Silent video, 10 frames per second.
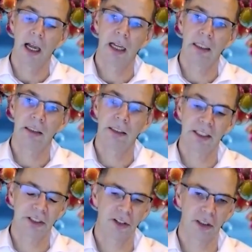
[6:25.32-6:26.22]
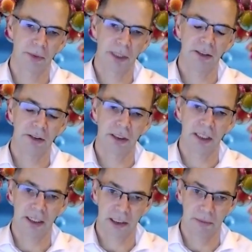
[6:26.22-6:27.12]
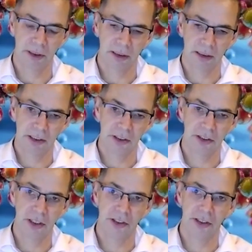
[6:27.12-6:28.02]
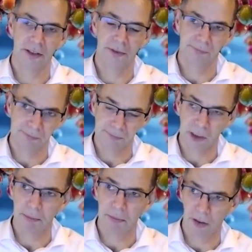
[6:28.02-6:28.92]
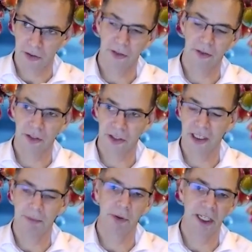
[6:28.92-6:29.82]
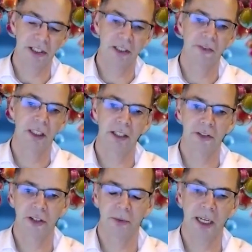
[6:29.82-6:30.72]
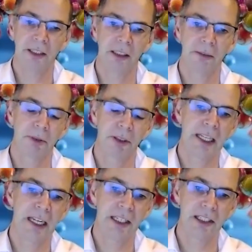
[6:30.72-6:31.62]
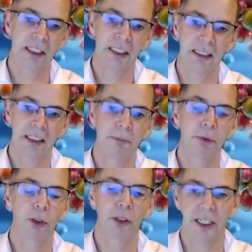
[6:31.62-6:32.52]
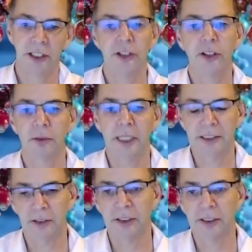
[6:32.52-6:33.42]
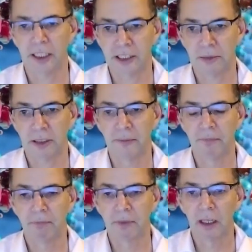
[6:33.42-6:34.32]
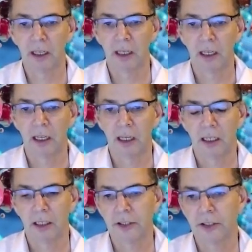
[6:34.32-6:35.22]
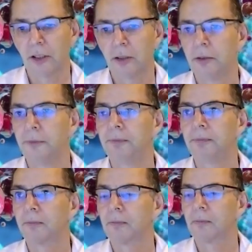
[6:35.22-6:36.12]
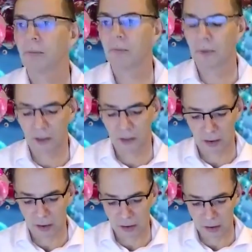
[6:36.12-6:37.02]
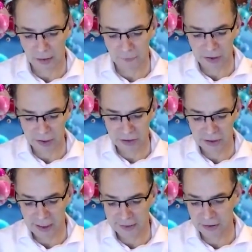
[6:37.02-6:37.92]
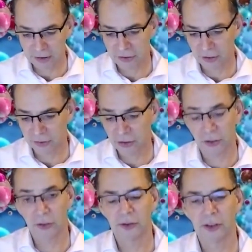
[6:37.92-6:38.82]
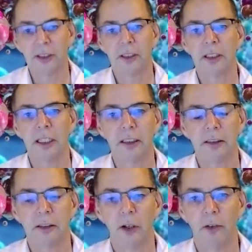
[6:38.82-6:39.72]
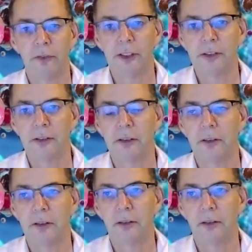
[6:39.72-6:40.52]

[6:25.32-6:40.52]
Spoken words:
And that's not a retinal detachment, it's just a partial separation of the layers of the retina, but occasionally that can progress to a retinal detachment. So if it is detected in young children, they're often